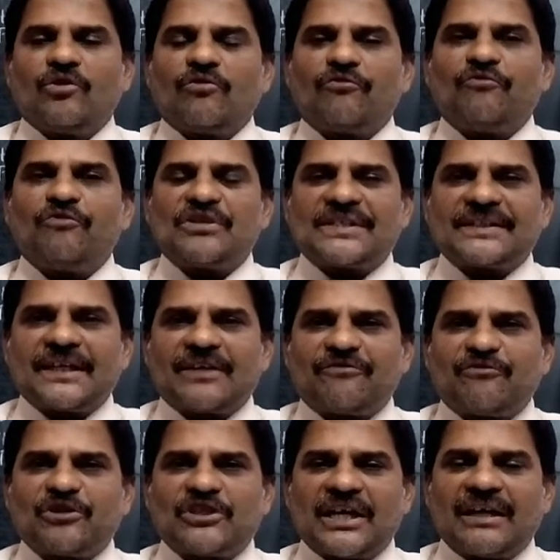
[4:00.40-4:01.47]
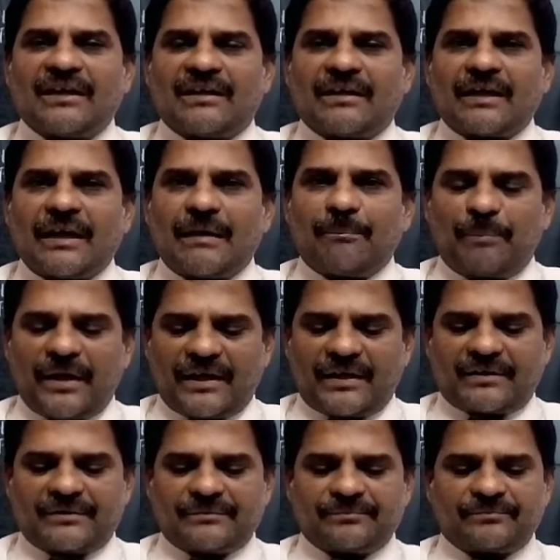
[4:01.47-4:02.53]
visited Vijayanagar
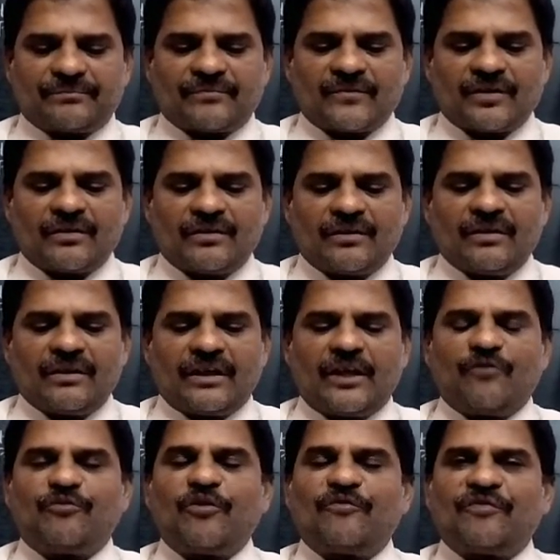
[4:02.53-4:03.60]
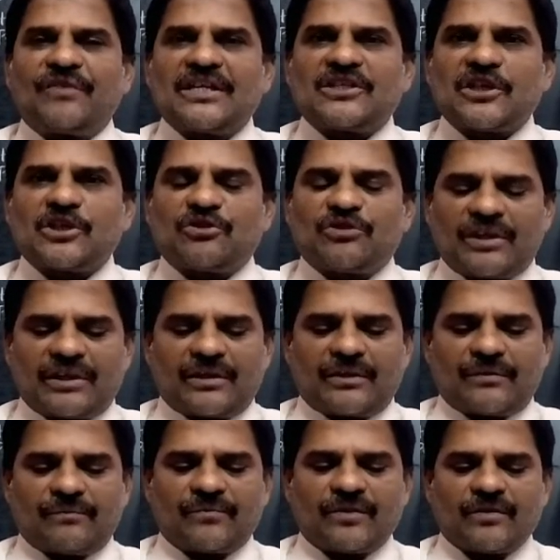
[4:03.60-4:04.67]
Empire in 15th
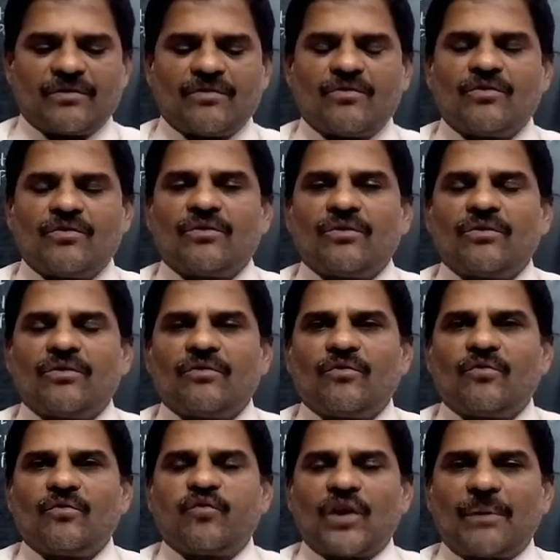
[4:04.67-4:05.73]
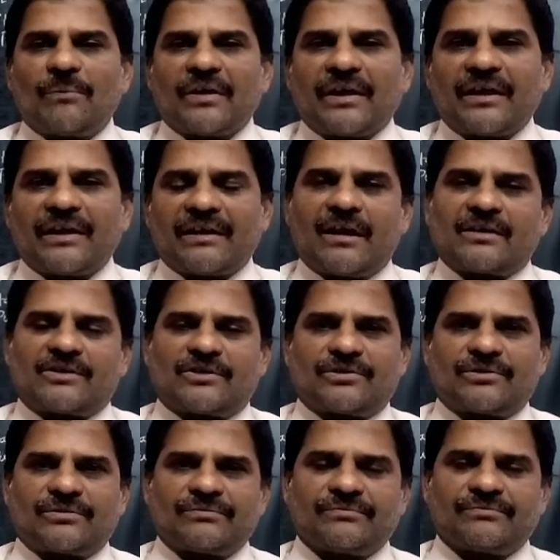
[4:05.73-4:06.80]
century from Herat.
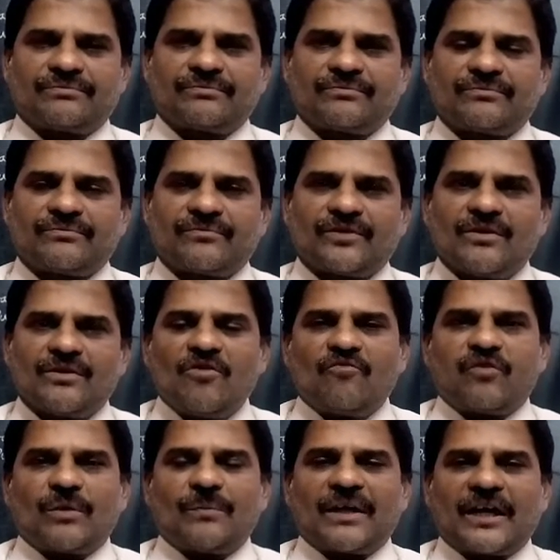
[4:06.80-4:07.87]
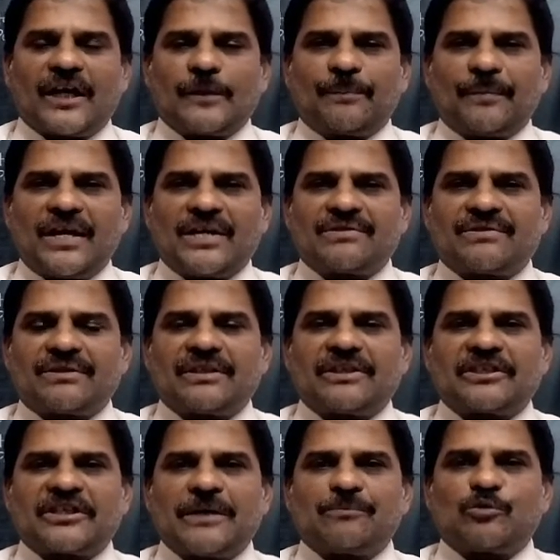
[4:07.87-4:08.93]
From Herat place, he
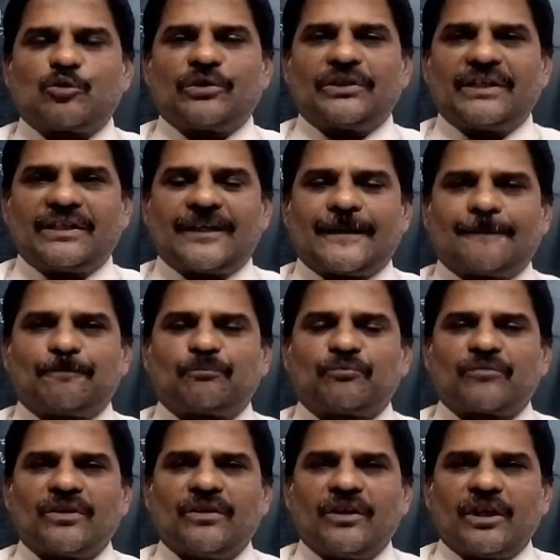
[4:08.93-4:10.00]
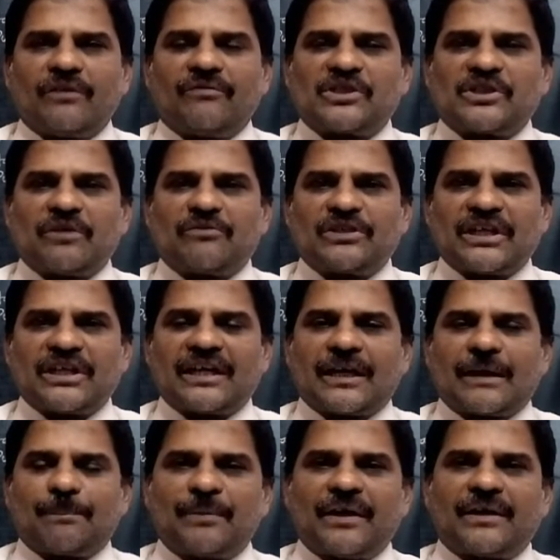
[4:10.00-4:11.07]
came to India. He visited Vijayanagar
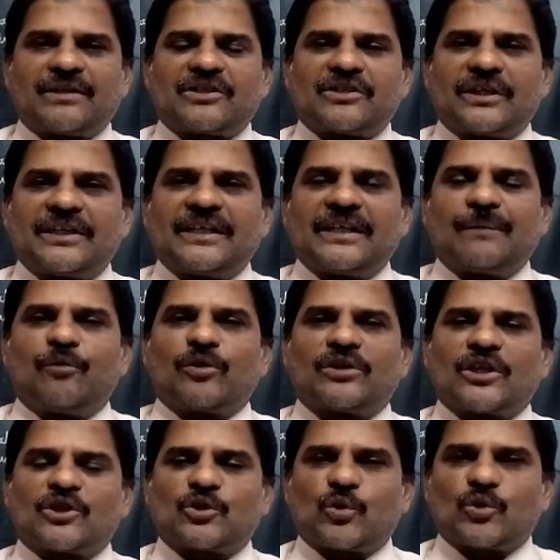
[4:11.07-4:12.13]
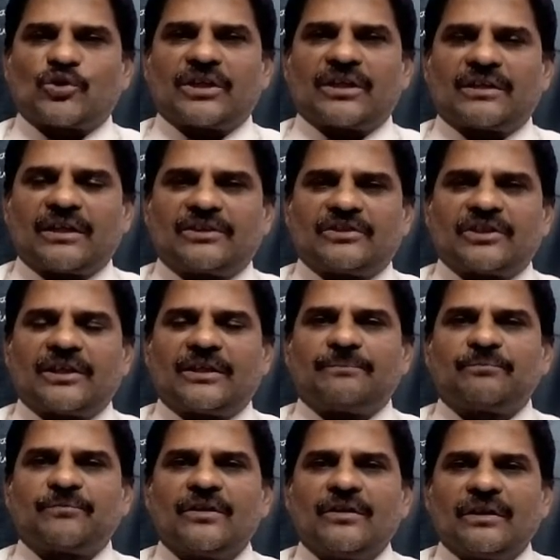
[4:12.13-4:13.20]
Empire, studied about the social, cultural,
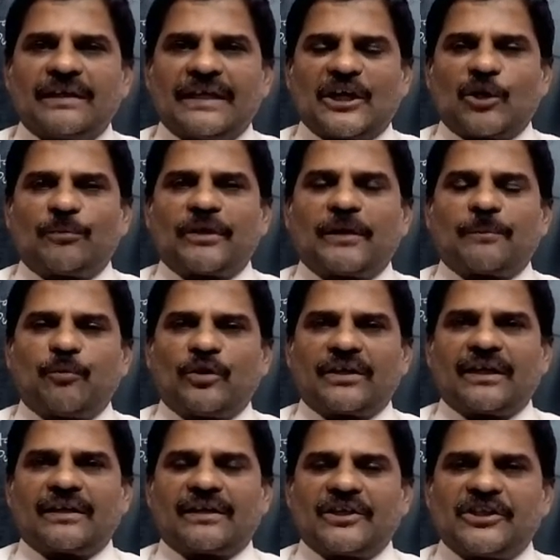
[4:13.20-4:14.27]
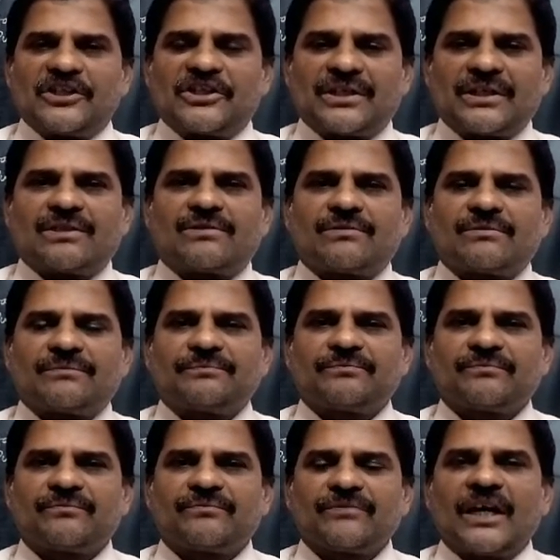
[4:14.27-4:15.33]
economic and political conditions,
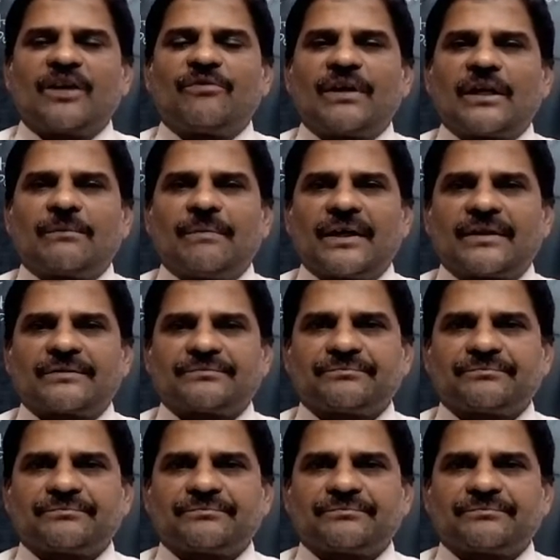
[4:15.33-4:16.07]
and went back.